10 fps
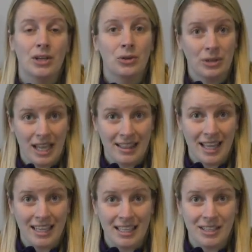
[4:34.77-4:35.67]
Create
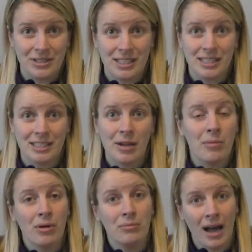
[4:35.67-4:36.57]
that
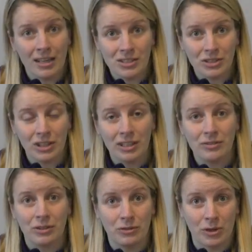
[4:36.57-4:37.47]
ecosystem, monitor
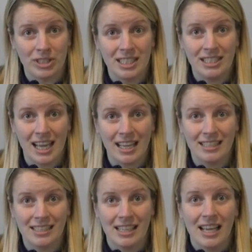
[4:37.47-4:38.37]
it for 14
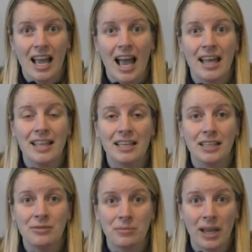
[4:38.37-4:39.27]
days, and then
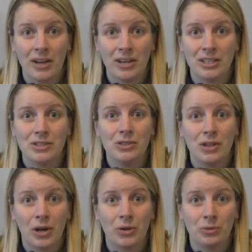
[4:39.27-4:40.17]
compare it to
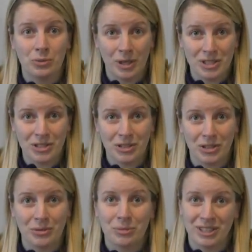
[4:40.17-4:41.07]
their
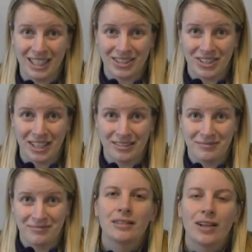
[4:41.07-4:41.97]
original prediction.
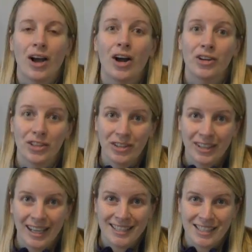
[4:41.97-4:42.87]
Our third
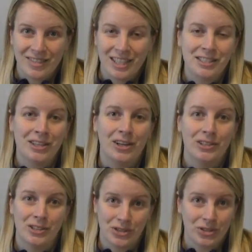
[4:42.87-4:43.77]
activity is
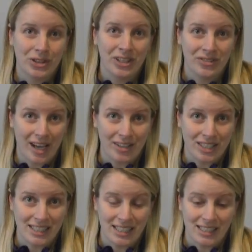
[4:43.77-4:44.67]
called Destroying
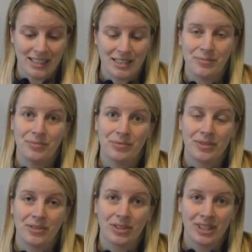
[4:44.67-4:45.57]
Viruses.
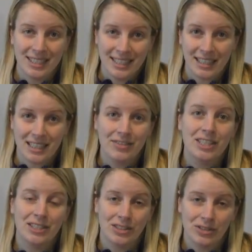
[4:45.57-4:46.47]
For this
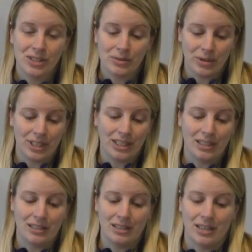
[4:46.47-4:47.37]
activity, students will
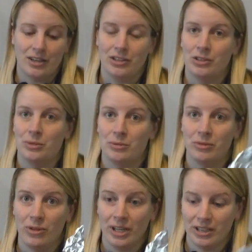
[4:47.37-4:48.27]
need their aluminum
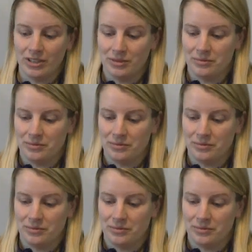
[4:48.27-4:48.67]
foil,